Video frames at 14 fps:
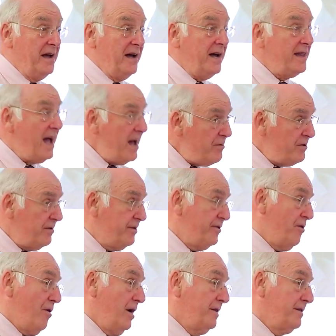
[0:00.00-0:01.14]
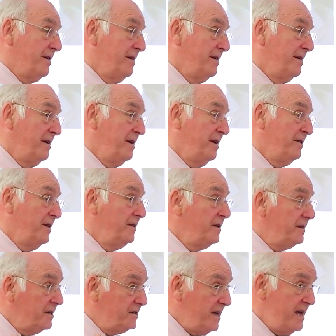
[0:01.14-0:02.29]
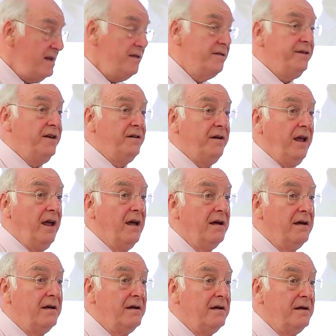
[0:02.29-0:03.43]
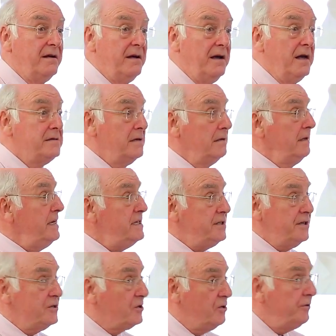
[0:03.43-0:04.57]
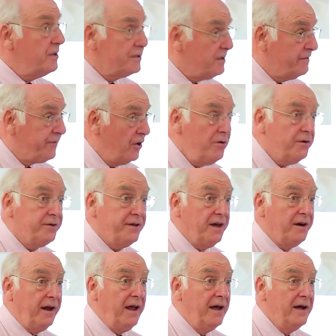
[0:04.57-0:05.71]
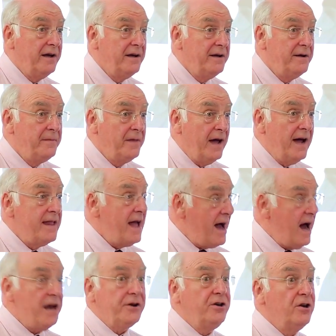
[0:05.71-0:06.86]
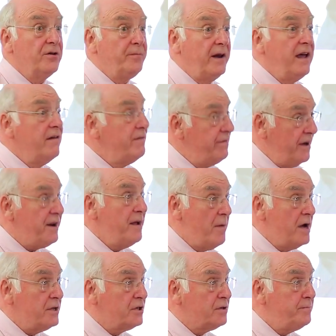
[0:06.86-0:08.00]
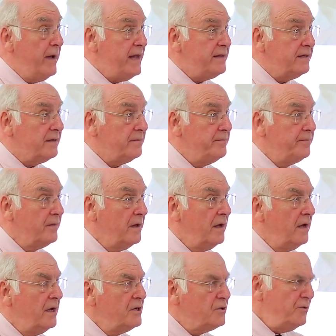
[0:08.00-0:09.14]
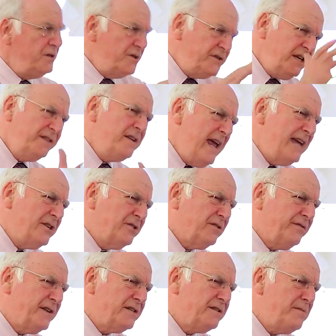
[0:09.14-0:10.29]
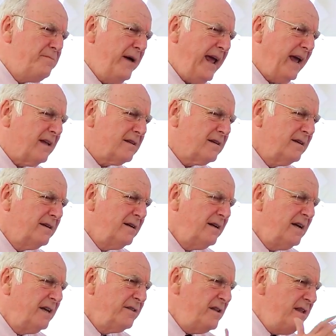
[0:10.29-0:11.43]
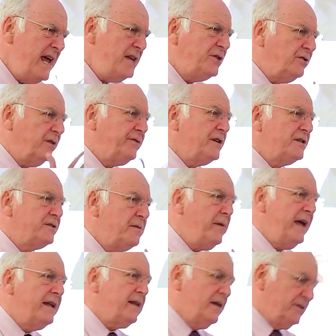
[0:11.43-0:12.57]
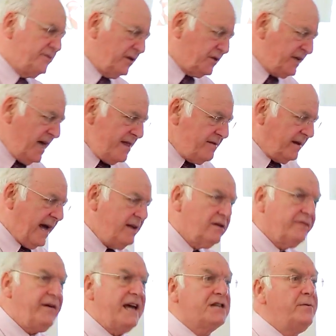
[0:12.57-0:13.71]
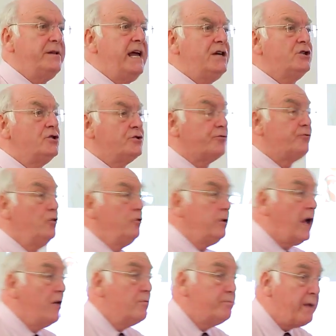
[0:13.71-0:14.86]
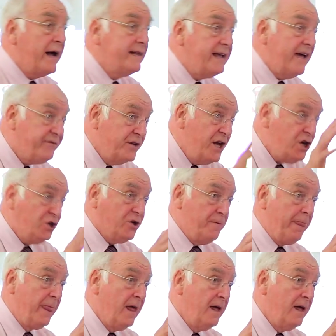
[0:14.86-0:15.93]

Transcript: And I would have thought that the design theory is at least as good as the fluke theory, and arguably very much better. So you see the nature of this debate. The nature of this debate is that certain kind of explanations are ruled out by definition,